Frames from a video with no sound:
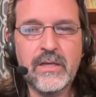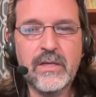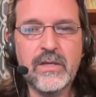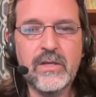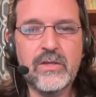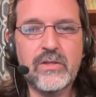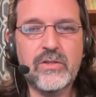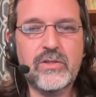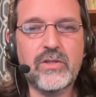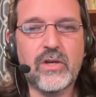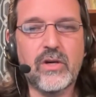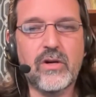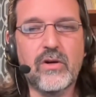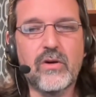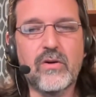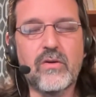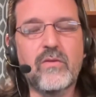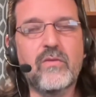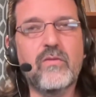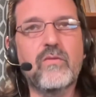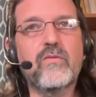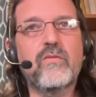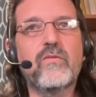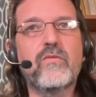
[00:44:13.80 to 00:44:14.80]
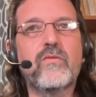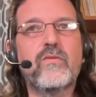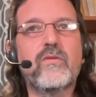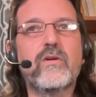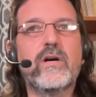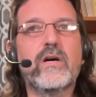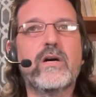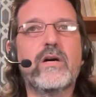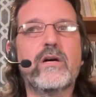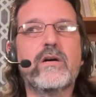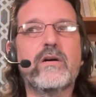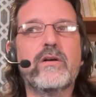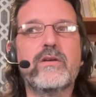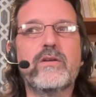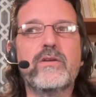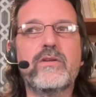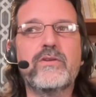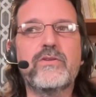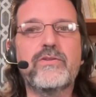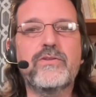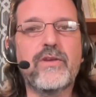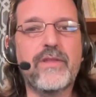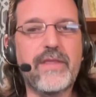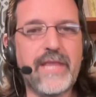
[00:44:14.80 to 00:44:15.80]
So
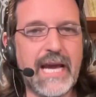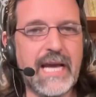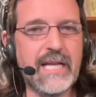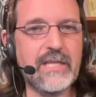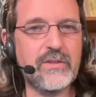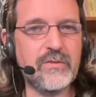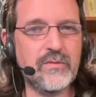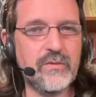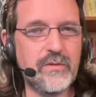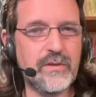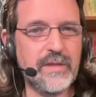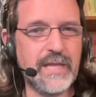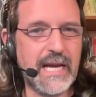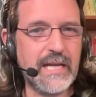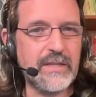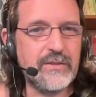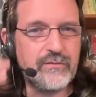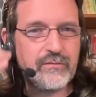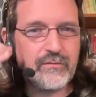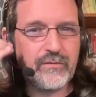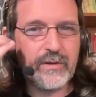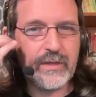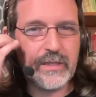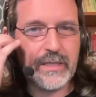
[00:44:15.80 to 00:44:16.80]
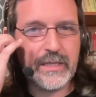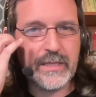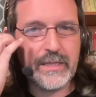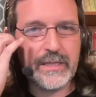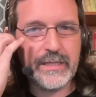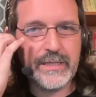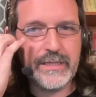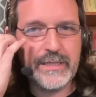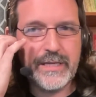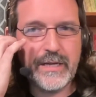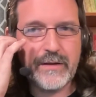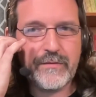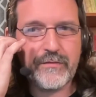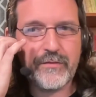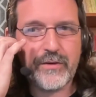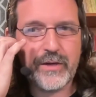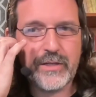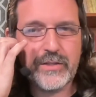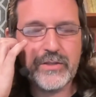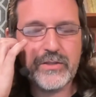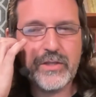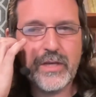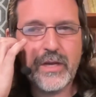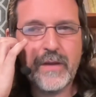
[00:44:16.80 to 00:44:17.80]
that's really the
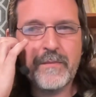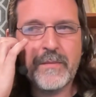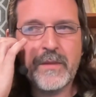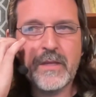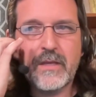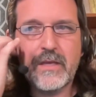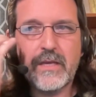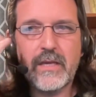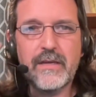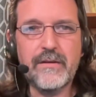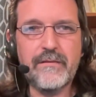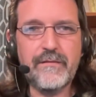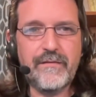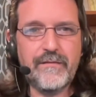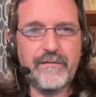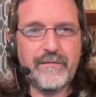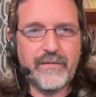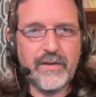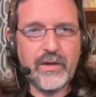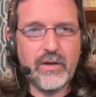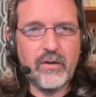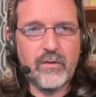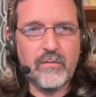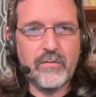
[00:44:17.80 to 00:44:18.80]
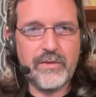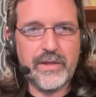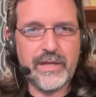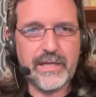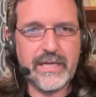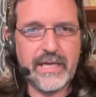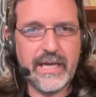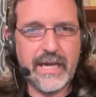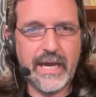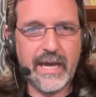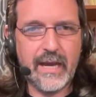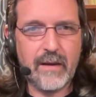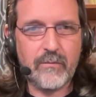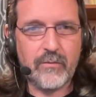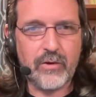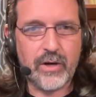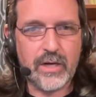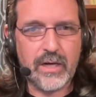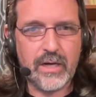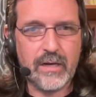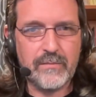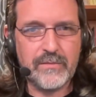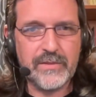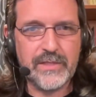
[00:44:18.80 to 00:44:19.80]
difference. In film, the camera
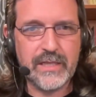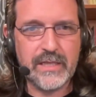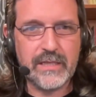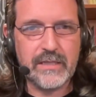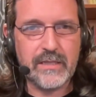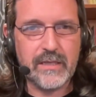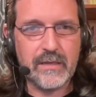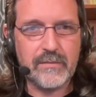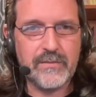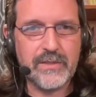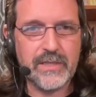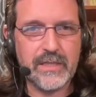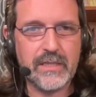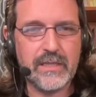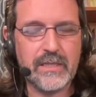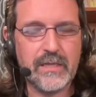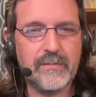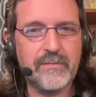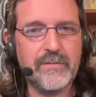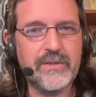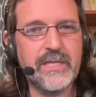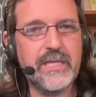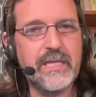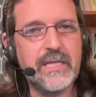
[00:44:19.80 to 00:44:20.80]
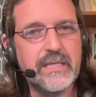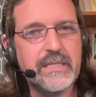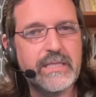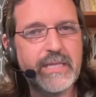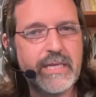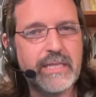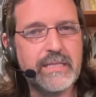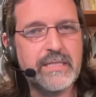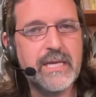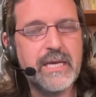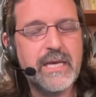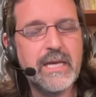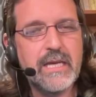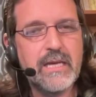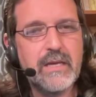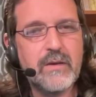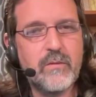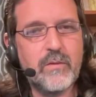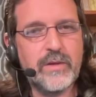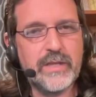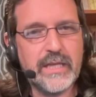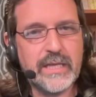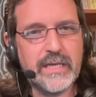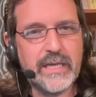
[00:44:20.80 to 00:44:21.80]
comes in. It's
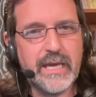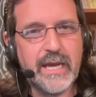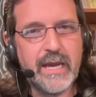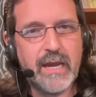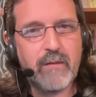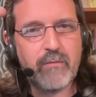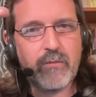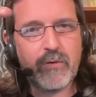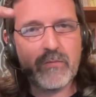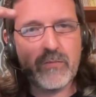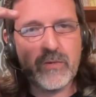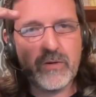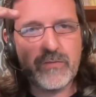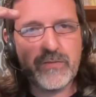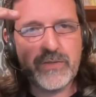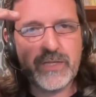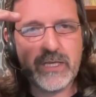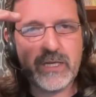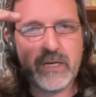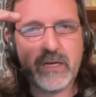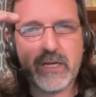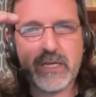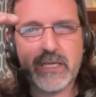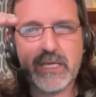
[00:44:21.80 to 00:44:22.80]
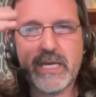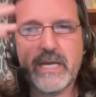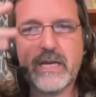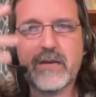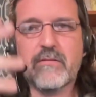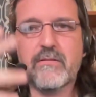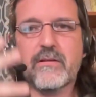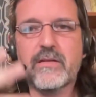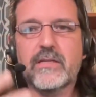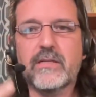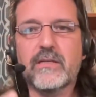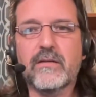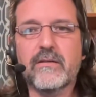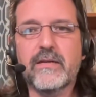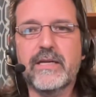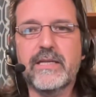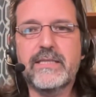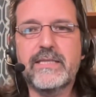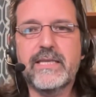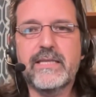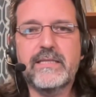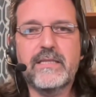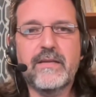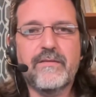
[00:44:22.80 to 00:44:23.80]
when the camera moves in on a character,
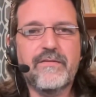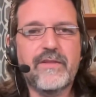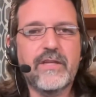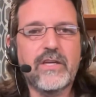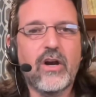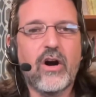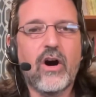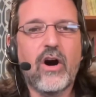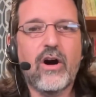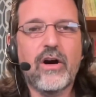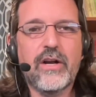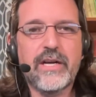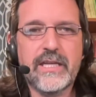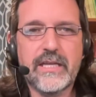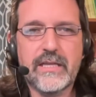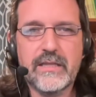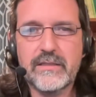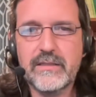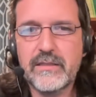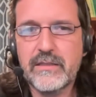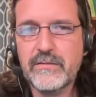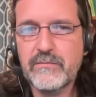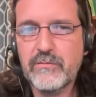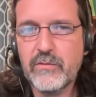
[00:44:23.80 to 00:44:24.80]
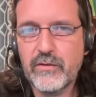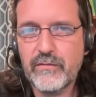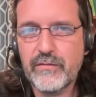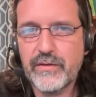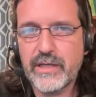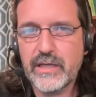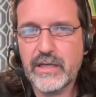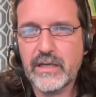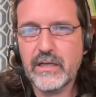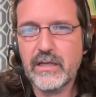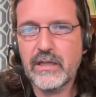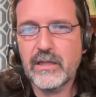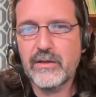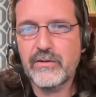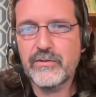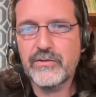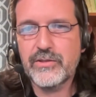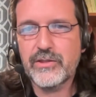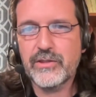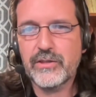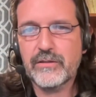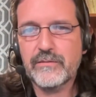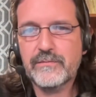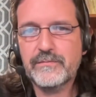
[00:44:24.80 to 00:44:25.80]
it's as if the audience is moving in
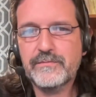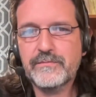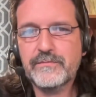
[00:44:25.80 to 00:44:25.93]
closer.